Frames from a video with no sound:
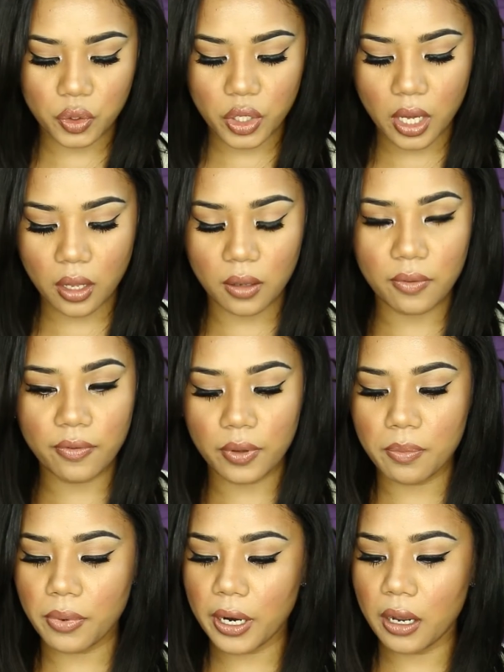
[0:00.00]
gel for
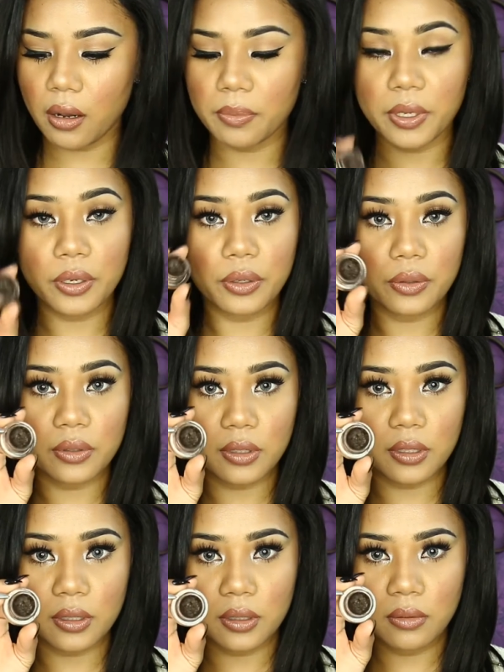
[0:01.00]
the brow, I'm going to use
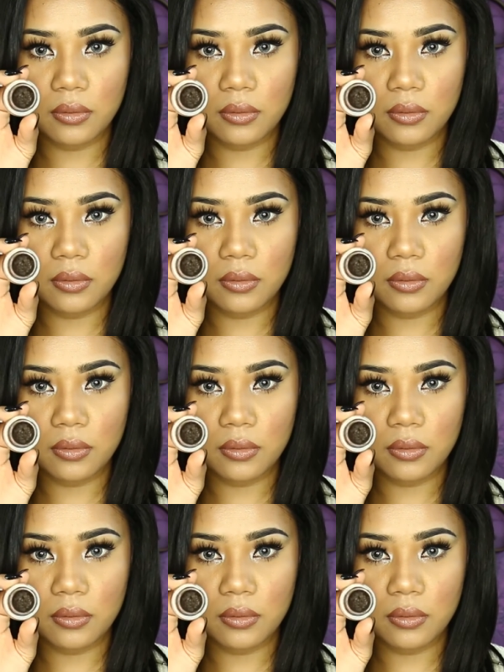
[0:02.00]
the